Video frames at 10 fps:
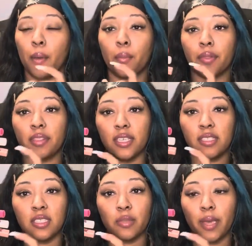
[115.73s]
but
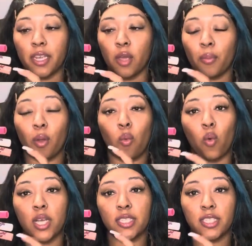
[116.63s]
this is my number
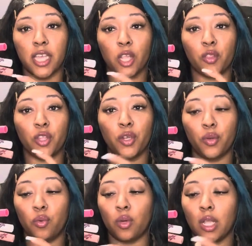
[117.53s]
one seller, the
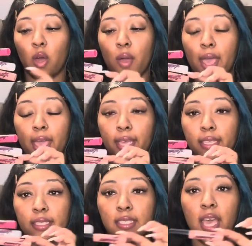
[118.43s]
Nude Glow
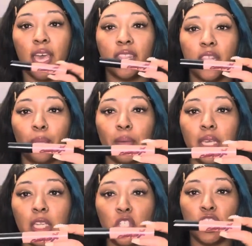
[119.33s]
X, the
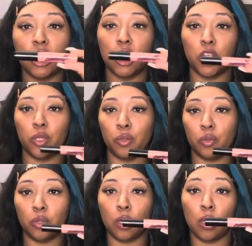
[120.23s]
Peachy
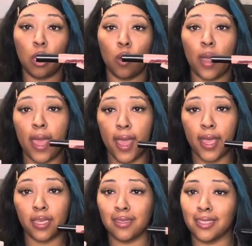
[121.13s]
Nude Glow
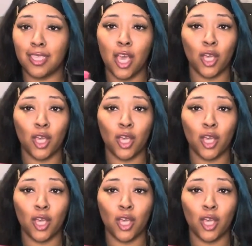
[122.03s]
X.